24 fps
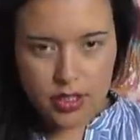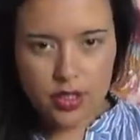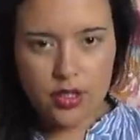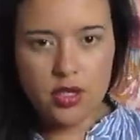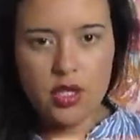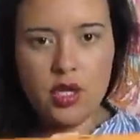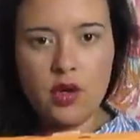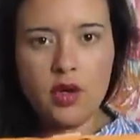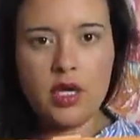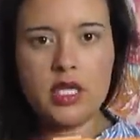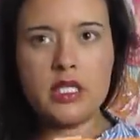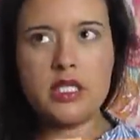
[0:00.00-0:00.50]
in
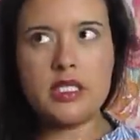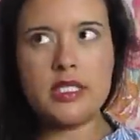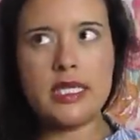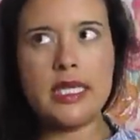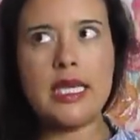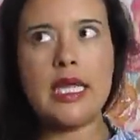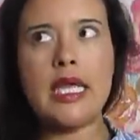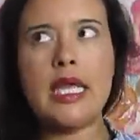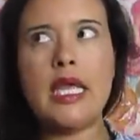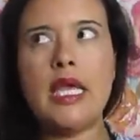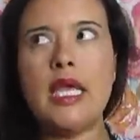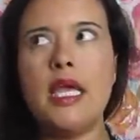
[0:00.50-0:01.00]
New York
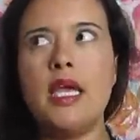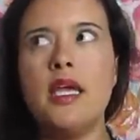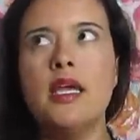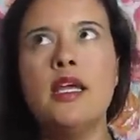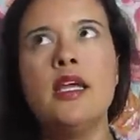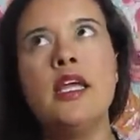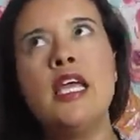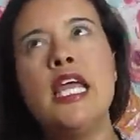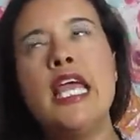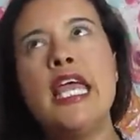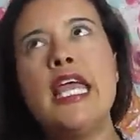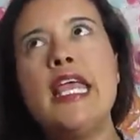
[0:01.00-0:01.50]
City
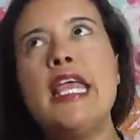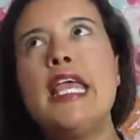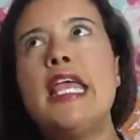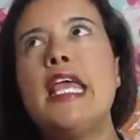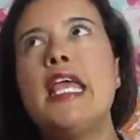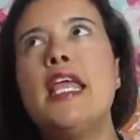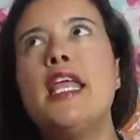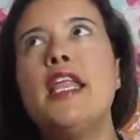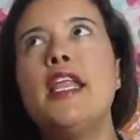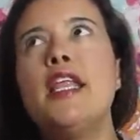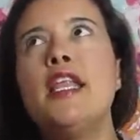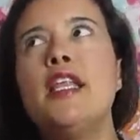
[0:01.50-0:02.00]

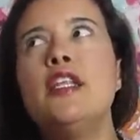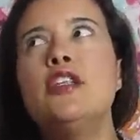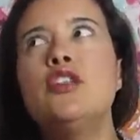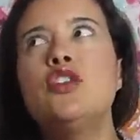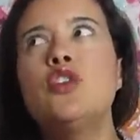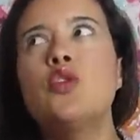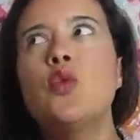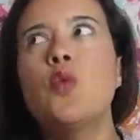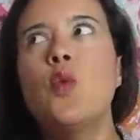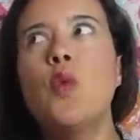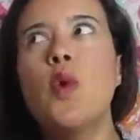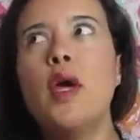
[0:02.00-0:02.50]
in
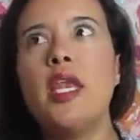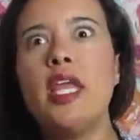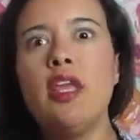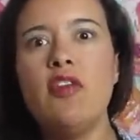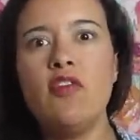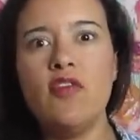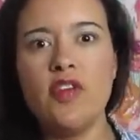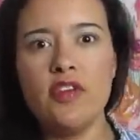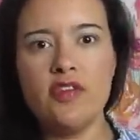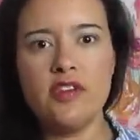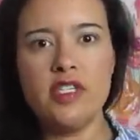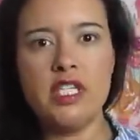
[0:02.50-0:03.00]

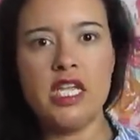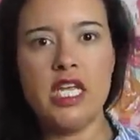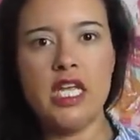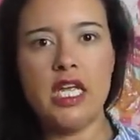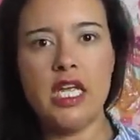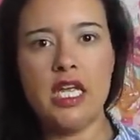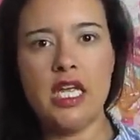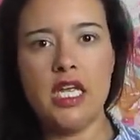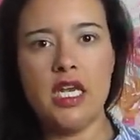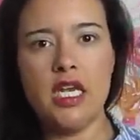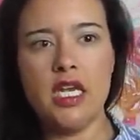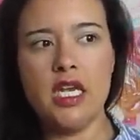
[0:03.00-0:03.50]

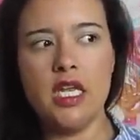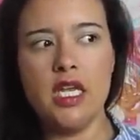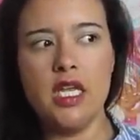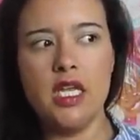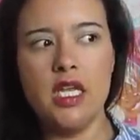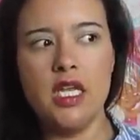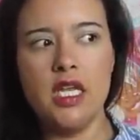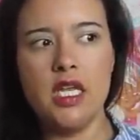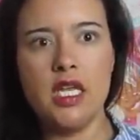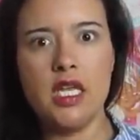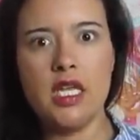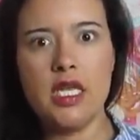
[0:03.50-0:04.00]
2015.
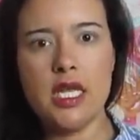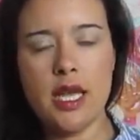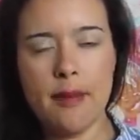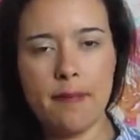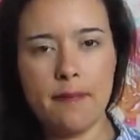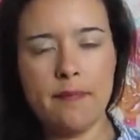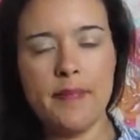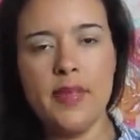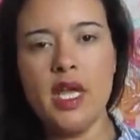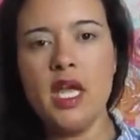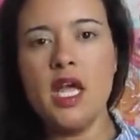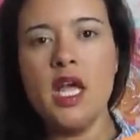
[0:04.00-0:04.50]

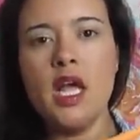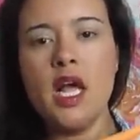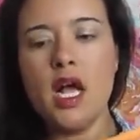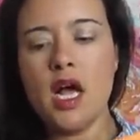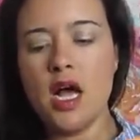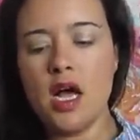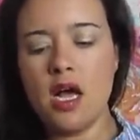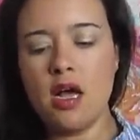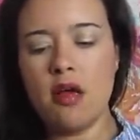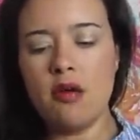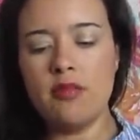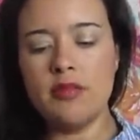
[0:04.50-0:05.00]
Yep.
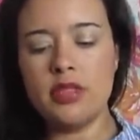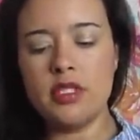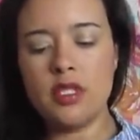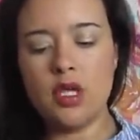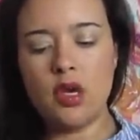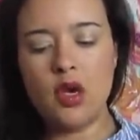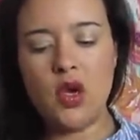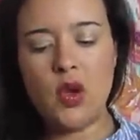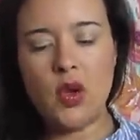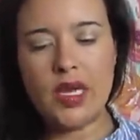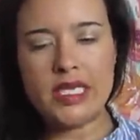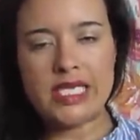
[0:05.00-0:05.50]

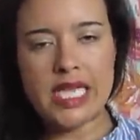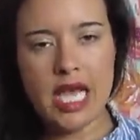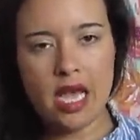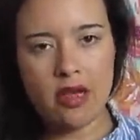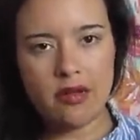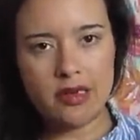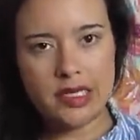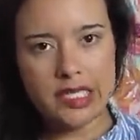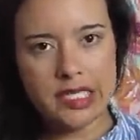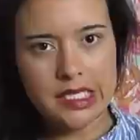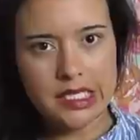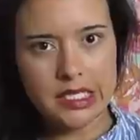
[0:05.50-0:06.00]
So I
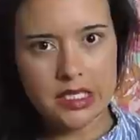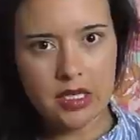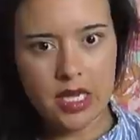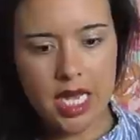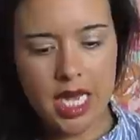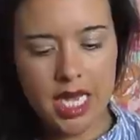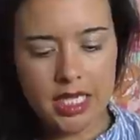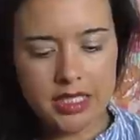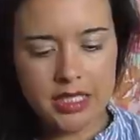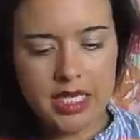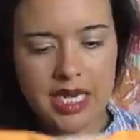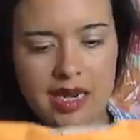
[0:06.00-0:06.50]
doubt he still
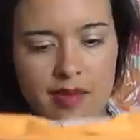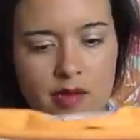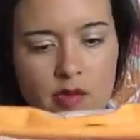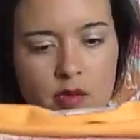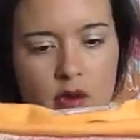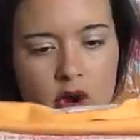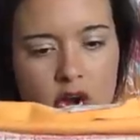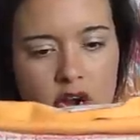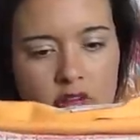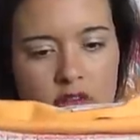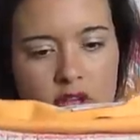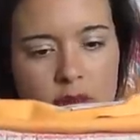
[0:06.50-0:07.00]
has any
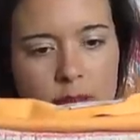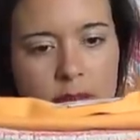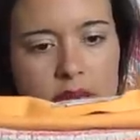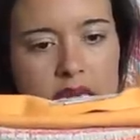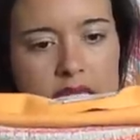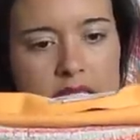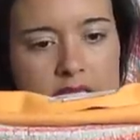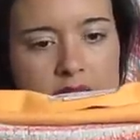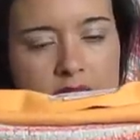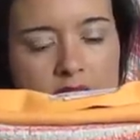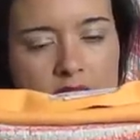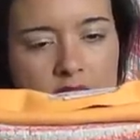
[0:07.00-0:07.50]
more of it, but
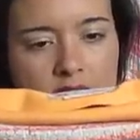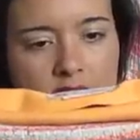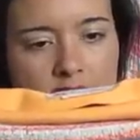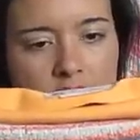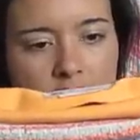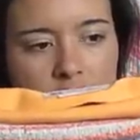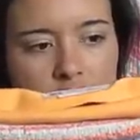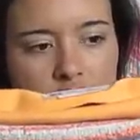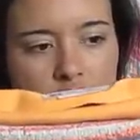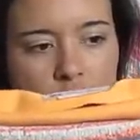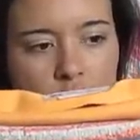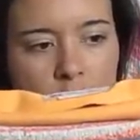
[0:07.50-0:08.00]
it's kind of
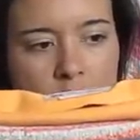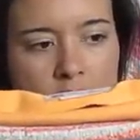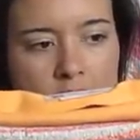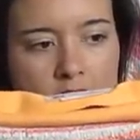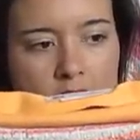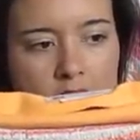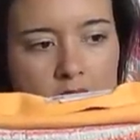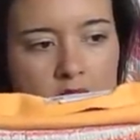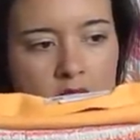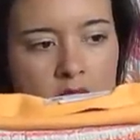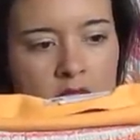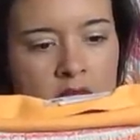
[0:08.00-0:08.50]
like a
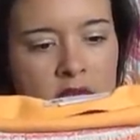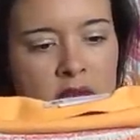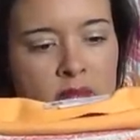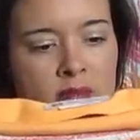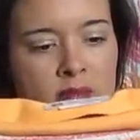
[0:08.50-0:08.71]
tweed,